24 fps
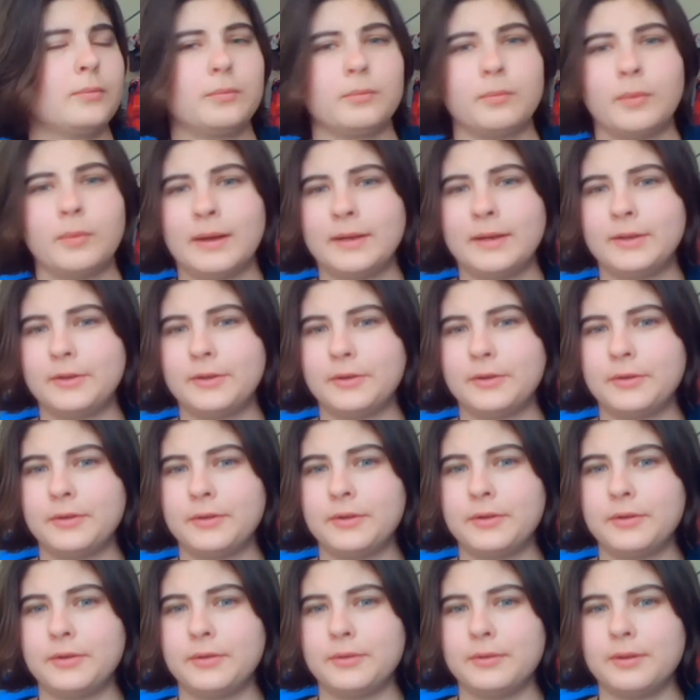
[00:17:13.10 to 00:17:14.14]
when you're
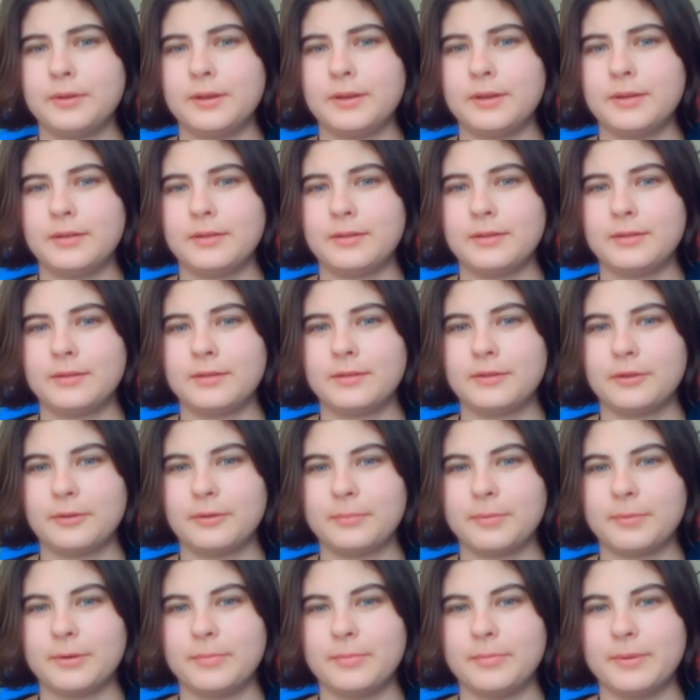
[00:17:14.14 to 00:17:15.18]
nude, it doesn't
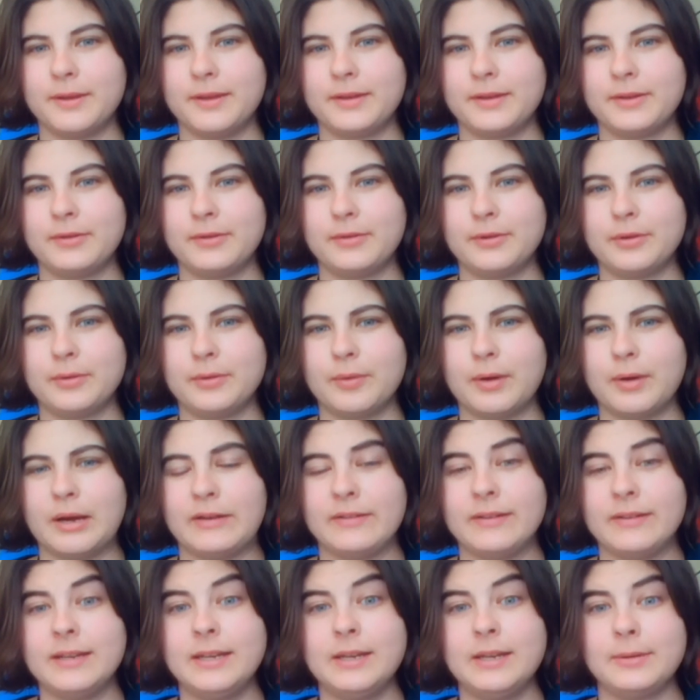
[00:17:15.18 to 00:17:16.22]
stop you being who you
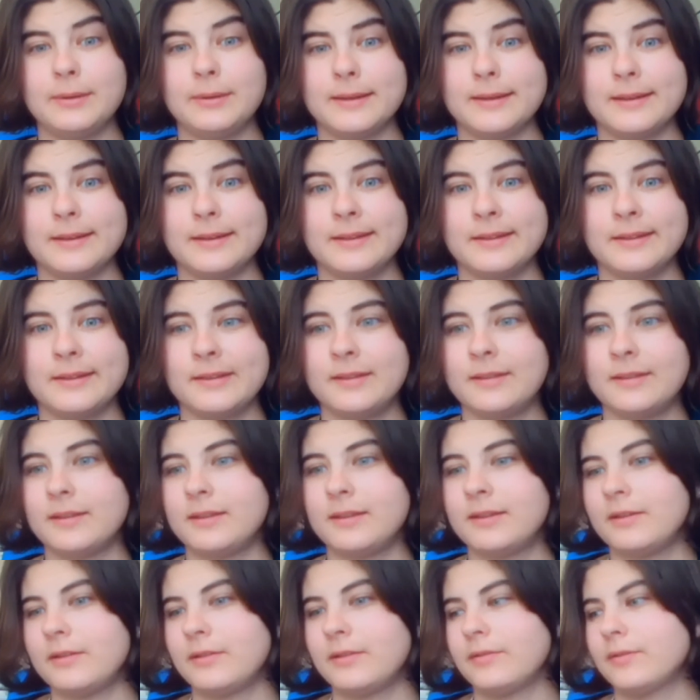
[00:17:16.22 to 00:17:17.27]
are anyway,
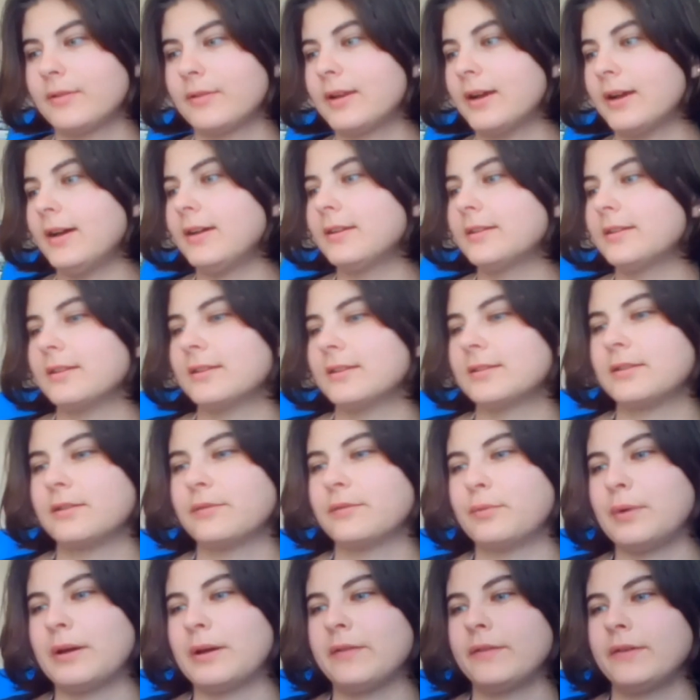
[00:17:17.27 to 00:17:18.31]
regardless
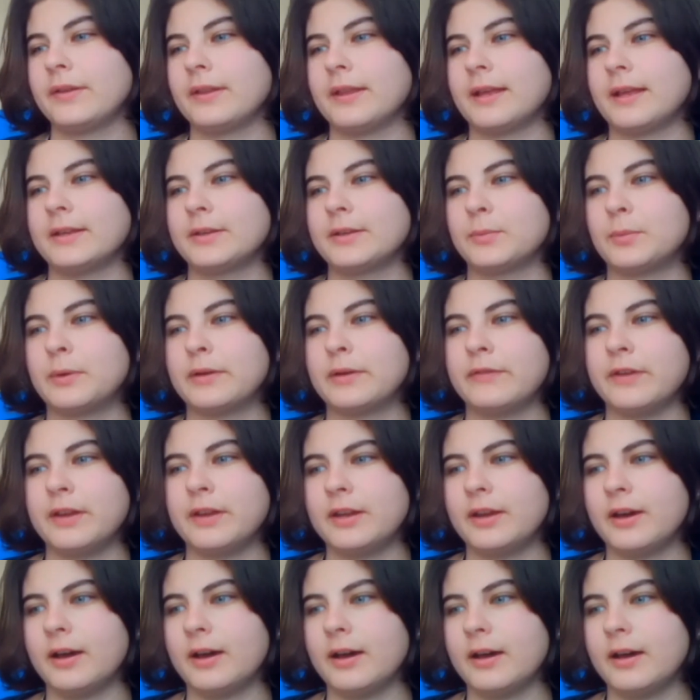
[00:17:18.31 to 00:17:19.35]
of whether that's
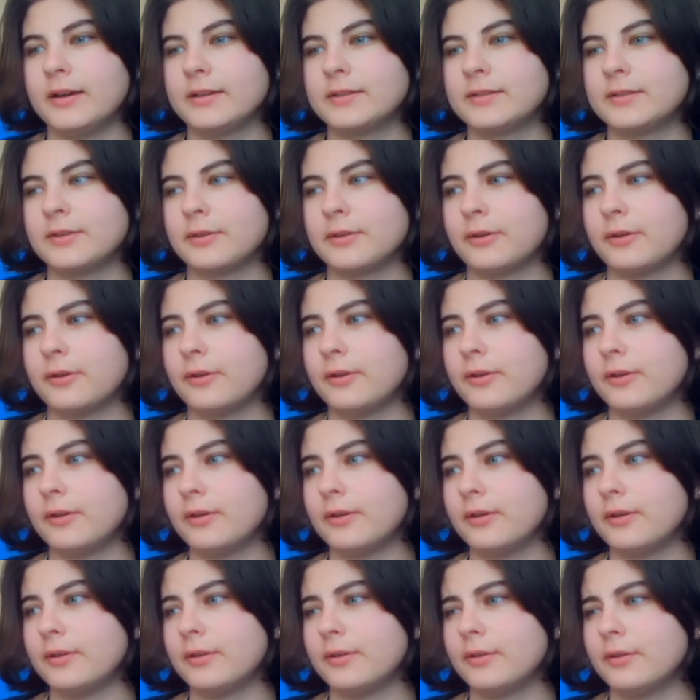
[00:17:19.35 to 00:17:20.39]
within art
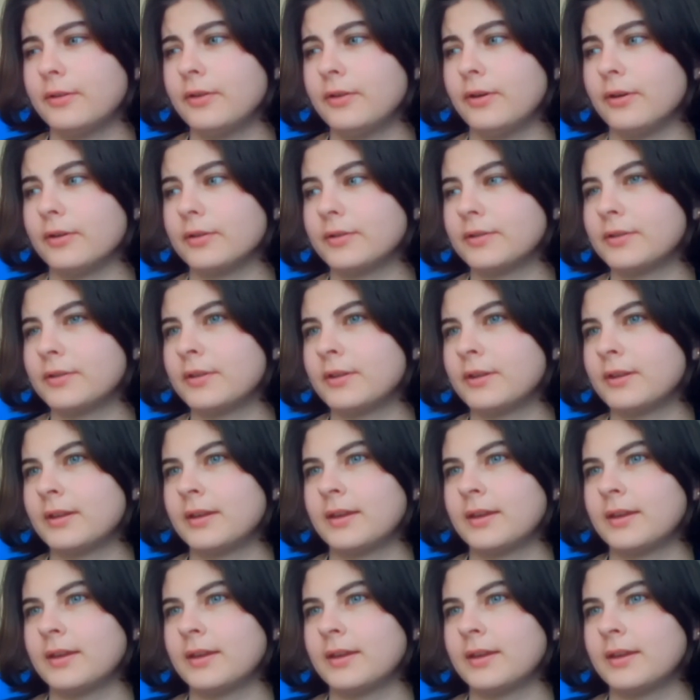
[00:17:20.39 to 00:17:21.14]
or not.